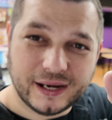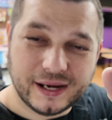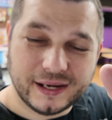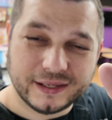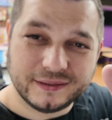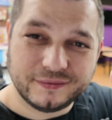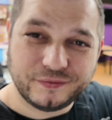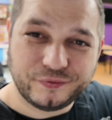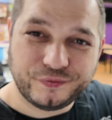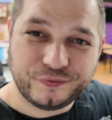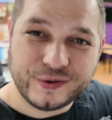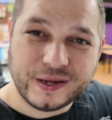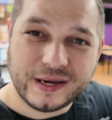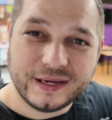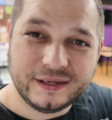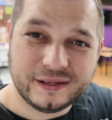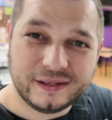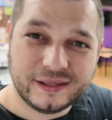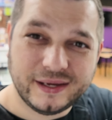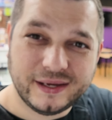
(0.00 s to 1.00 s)
And
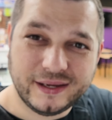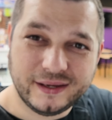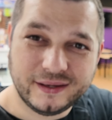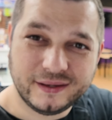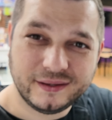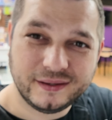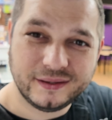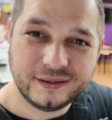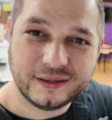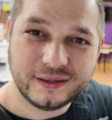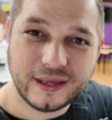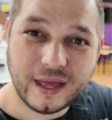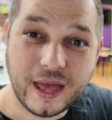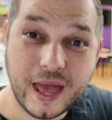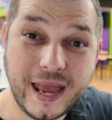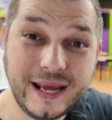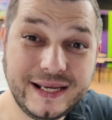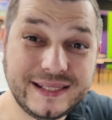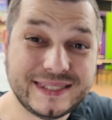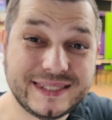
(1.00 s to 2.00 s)
finally,
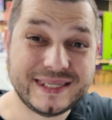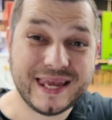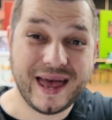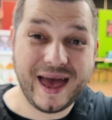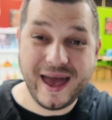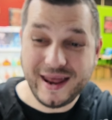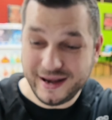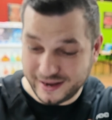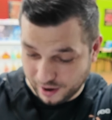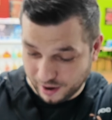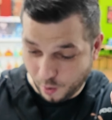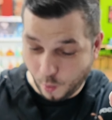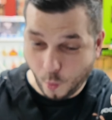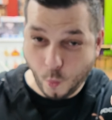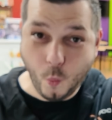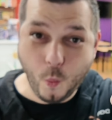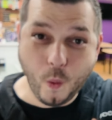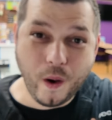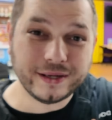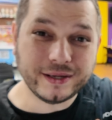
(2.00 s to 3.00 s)
a 10.
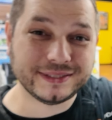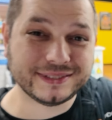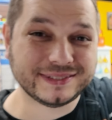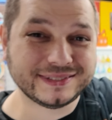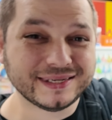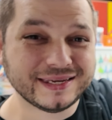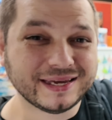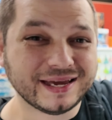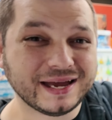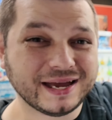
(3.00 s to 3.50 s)
What?